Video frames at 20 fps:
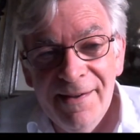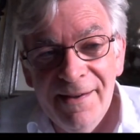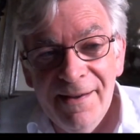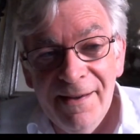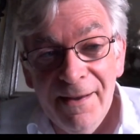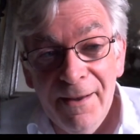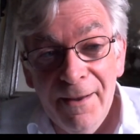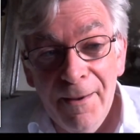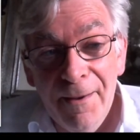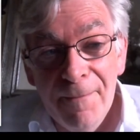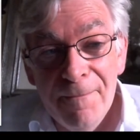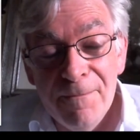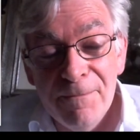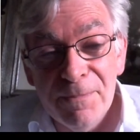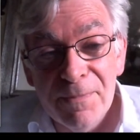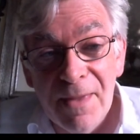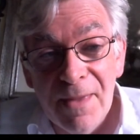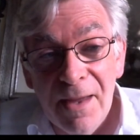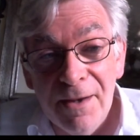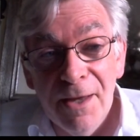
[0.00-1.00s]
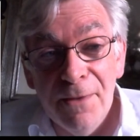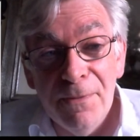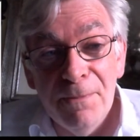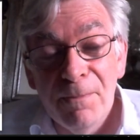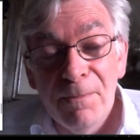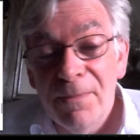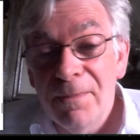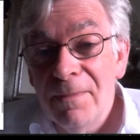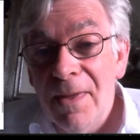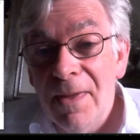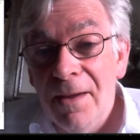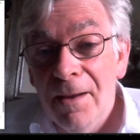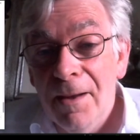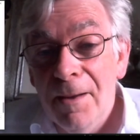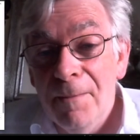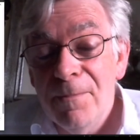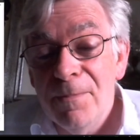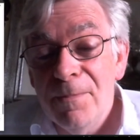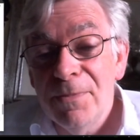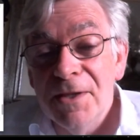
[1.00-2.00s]
There's
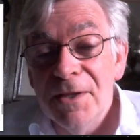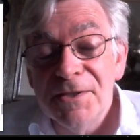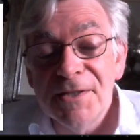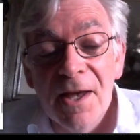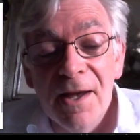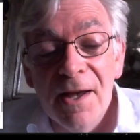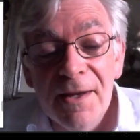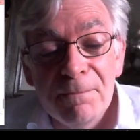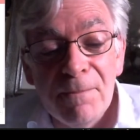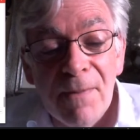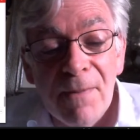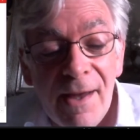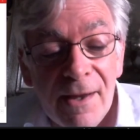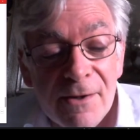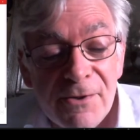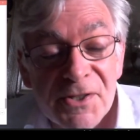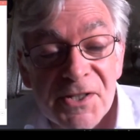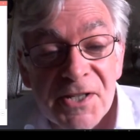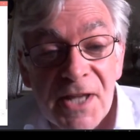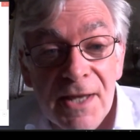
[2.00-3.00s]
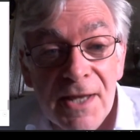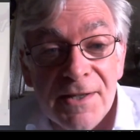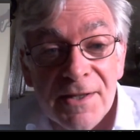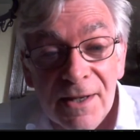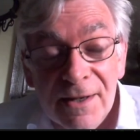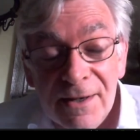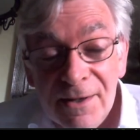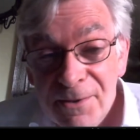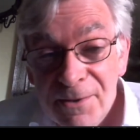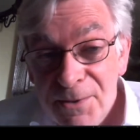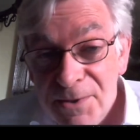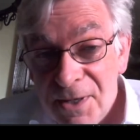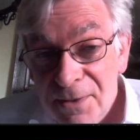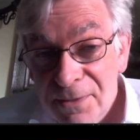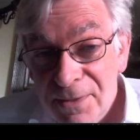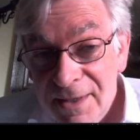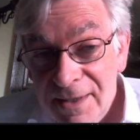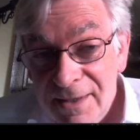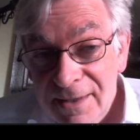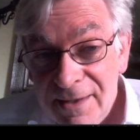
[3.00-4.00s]
a guy, Andrew Dakin, who's
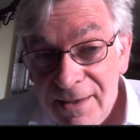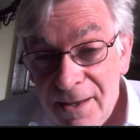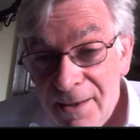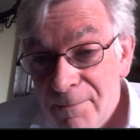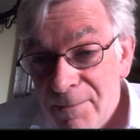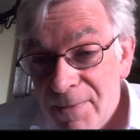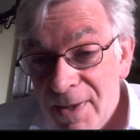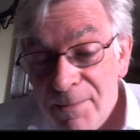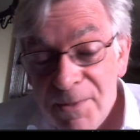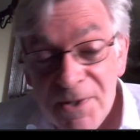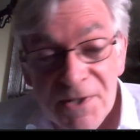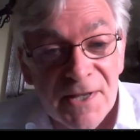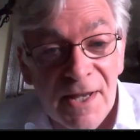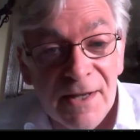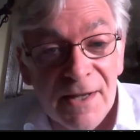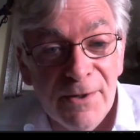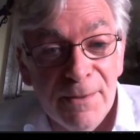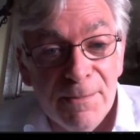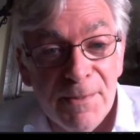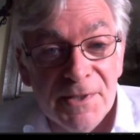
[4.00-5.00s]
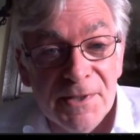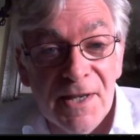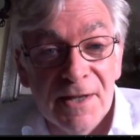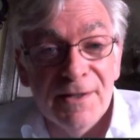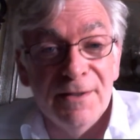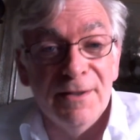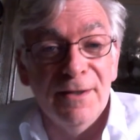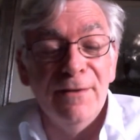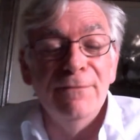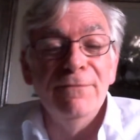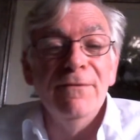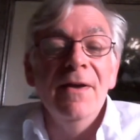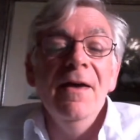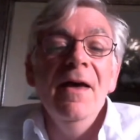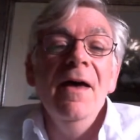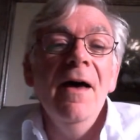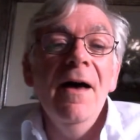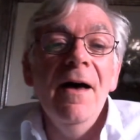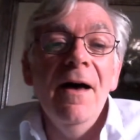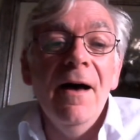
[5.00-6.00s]
on the Urban Design Group executive.
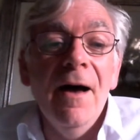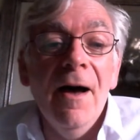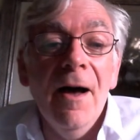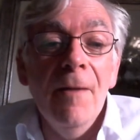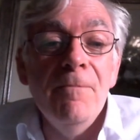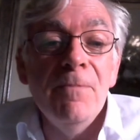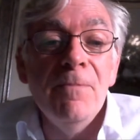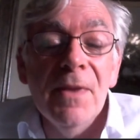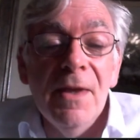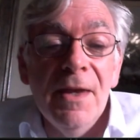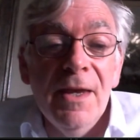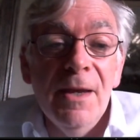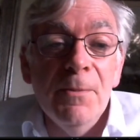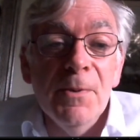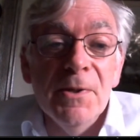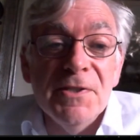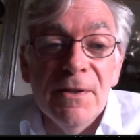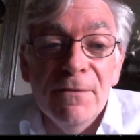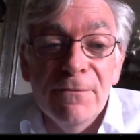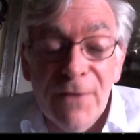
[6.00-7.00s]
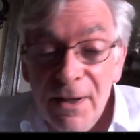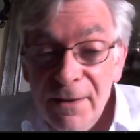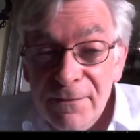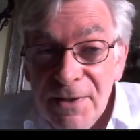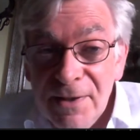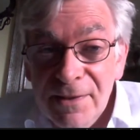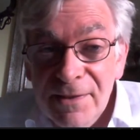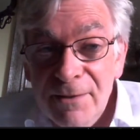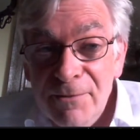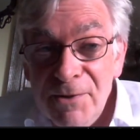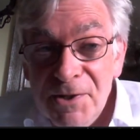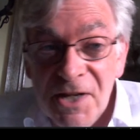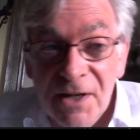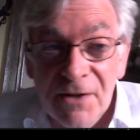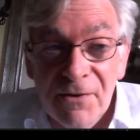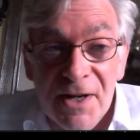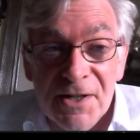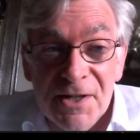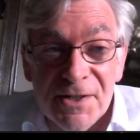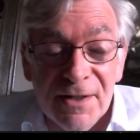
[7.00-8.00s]
He was involved in the
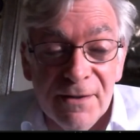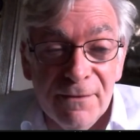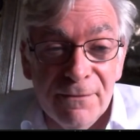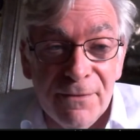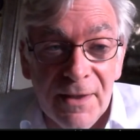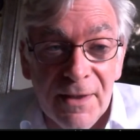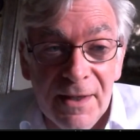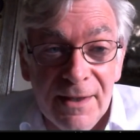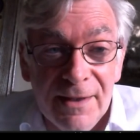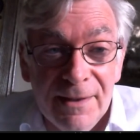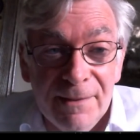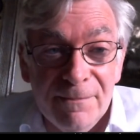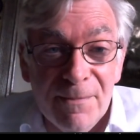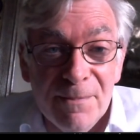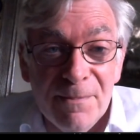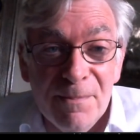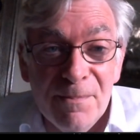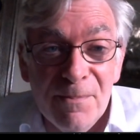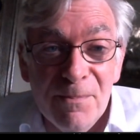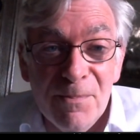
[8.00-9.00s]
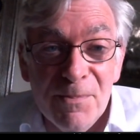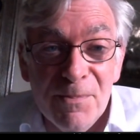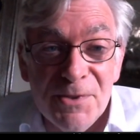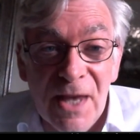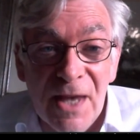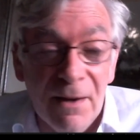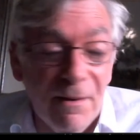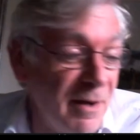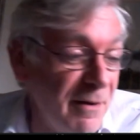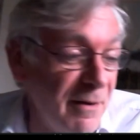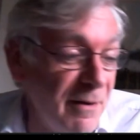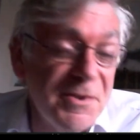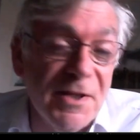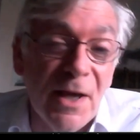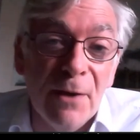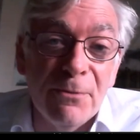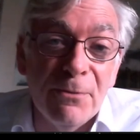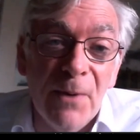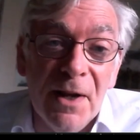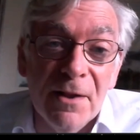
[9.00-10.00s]
regeneration of the
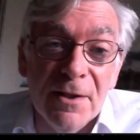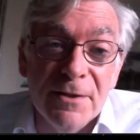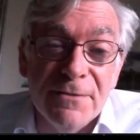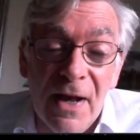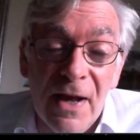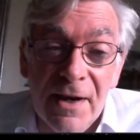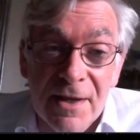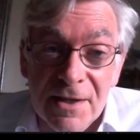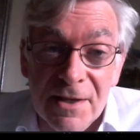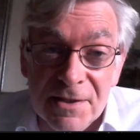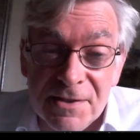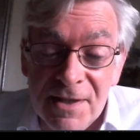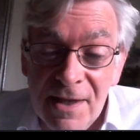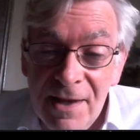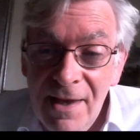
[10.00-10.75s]
South Wales valleys.